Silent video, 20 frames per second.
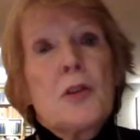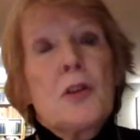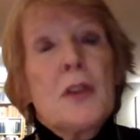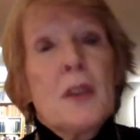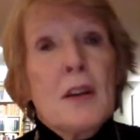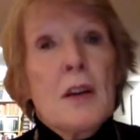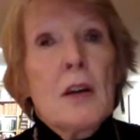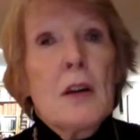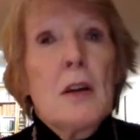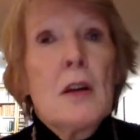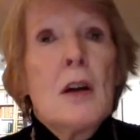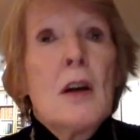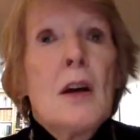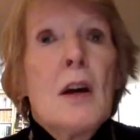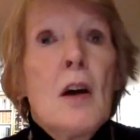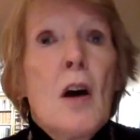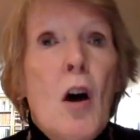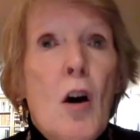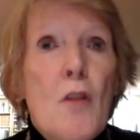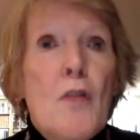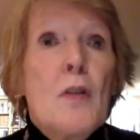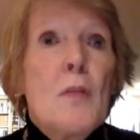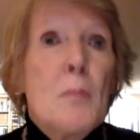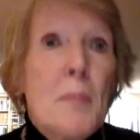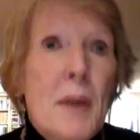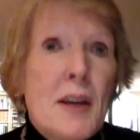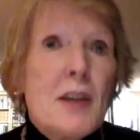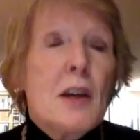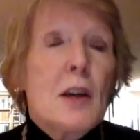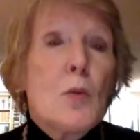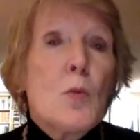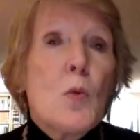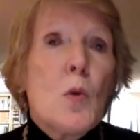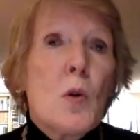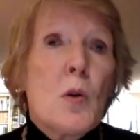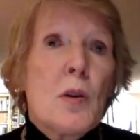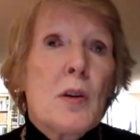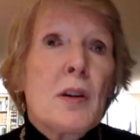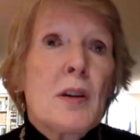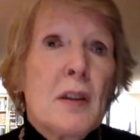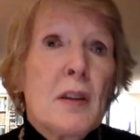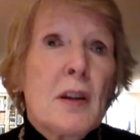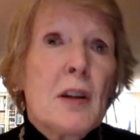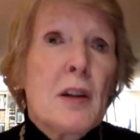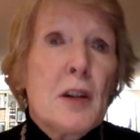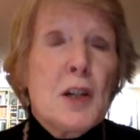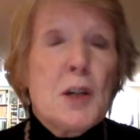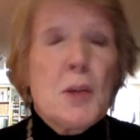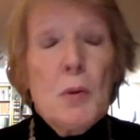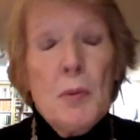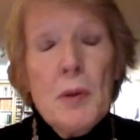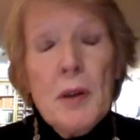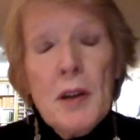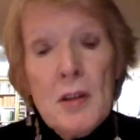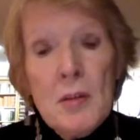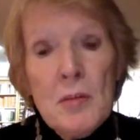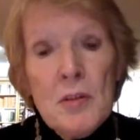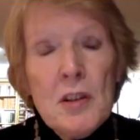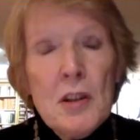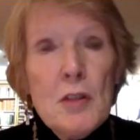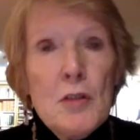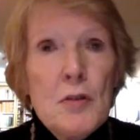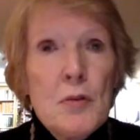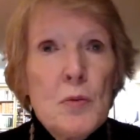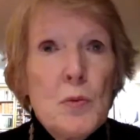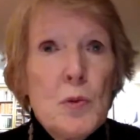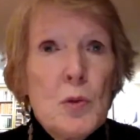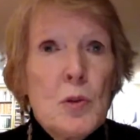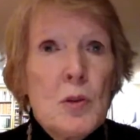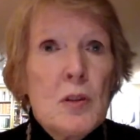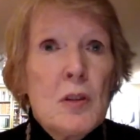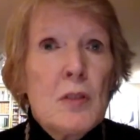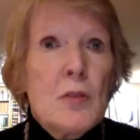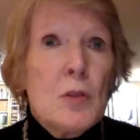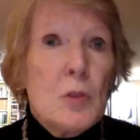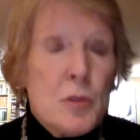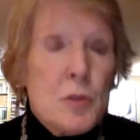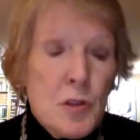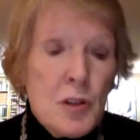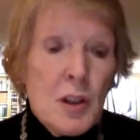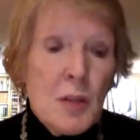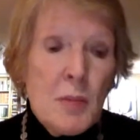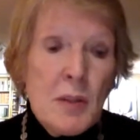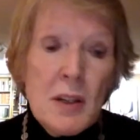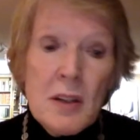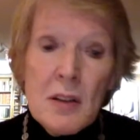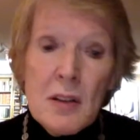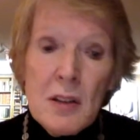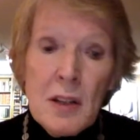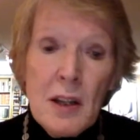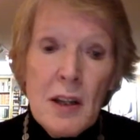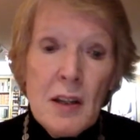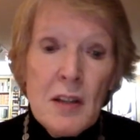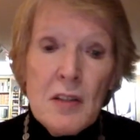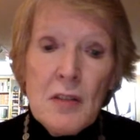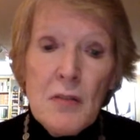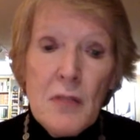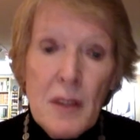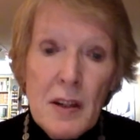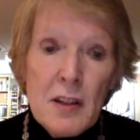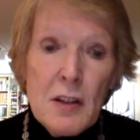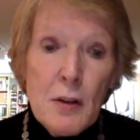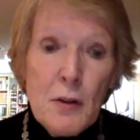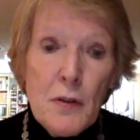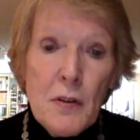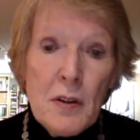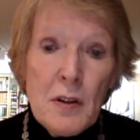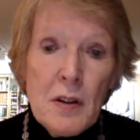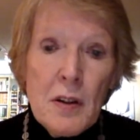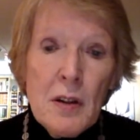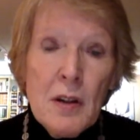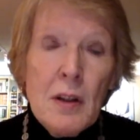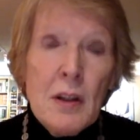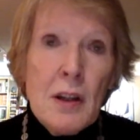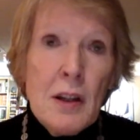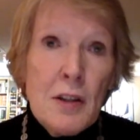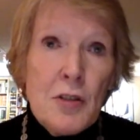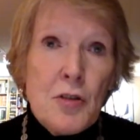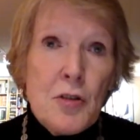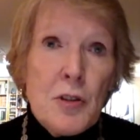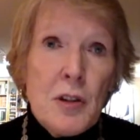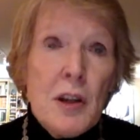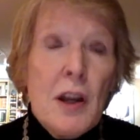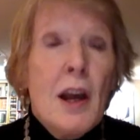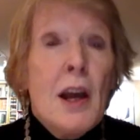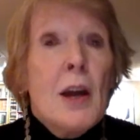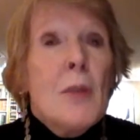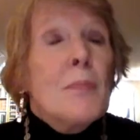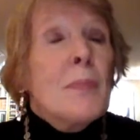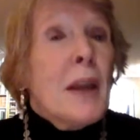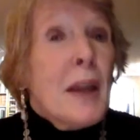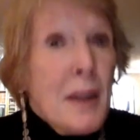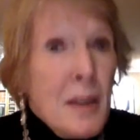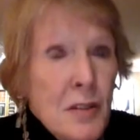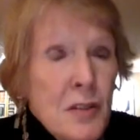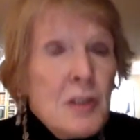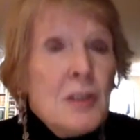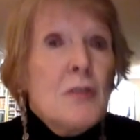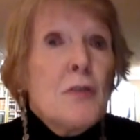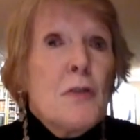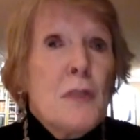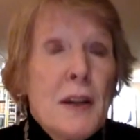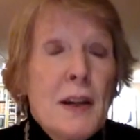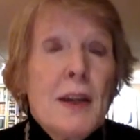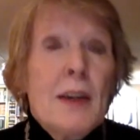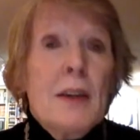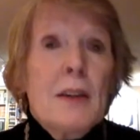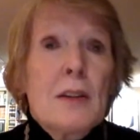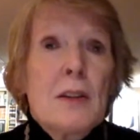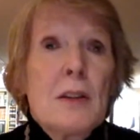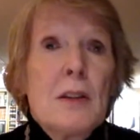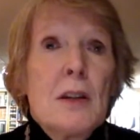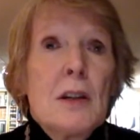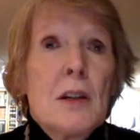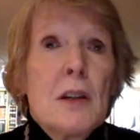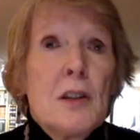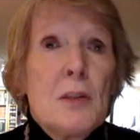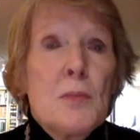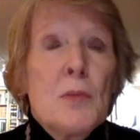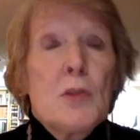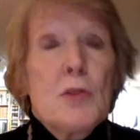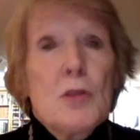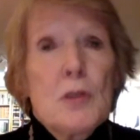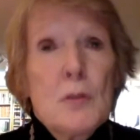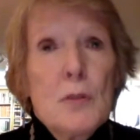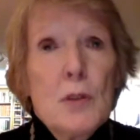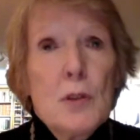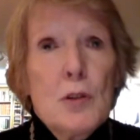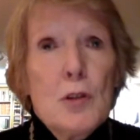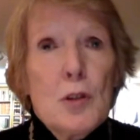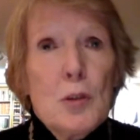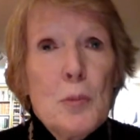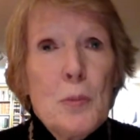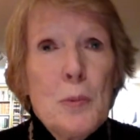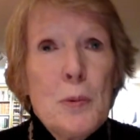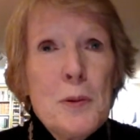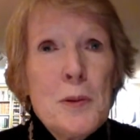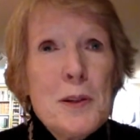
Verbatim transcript: to think of making war and encouraged to prepare themselves for war. And of course, Germany today is a very different country, as in fact is most of Europe.